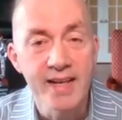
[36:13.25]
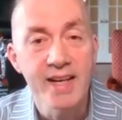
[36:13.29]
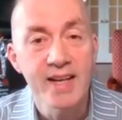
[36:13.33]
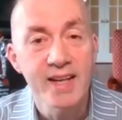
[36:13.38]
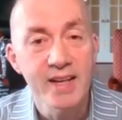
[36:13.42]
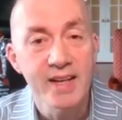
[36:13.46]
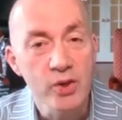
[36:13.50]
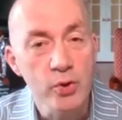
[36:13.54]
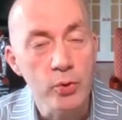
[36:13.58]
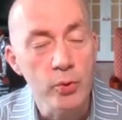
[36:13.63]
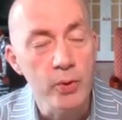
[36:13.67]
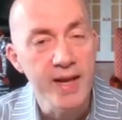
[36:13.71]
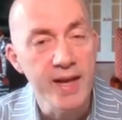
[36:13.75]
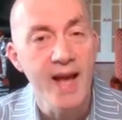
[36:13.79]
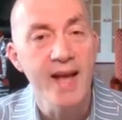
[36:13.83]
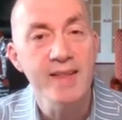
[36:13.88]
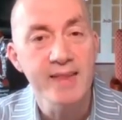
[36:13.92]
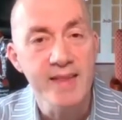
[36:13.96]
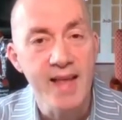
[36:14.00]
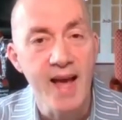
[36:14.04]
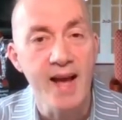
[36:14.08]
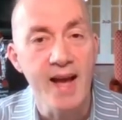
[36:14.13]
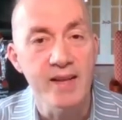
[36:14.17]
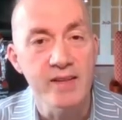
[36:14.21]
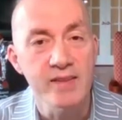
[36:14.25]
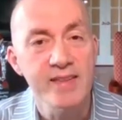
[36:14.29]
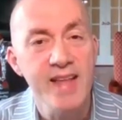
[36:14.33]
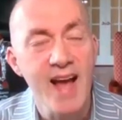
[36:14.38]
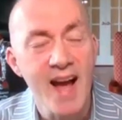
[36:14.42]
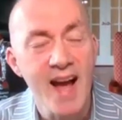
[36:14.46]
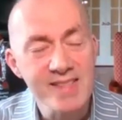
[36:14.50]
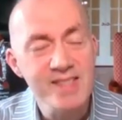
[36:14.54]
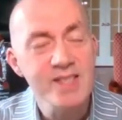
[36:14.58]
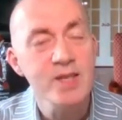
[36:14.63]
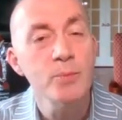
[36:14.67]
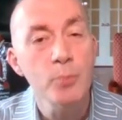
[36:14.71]
I needed to create that.
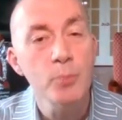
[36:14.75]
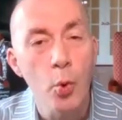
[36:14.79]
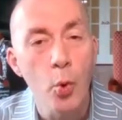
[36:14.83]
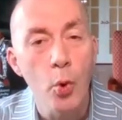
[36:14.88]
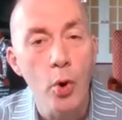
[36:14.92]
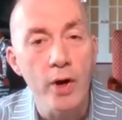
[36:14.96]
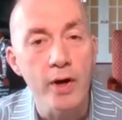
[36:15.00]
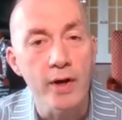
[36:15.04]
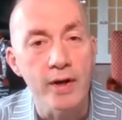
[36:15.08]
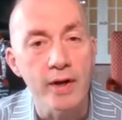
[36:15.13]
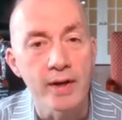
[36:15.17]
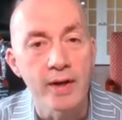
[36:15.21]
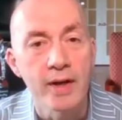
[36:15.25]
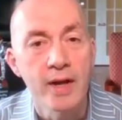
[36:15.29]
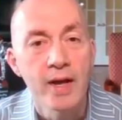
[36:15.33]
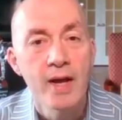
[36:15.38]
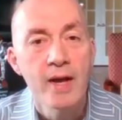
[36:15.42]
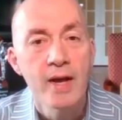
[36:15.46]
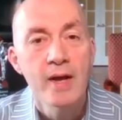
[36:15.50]
That's important.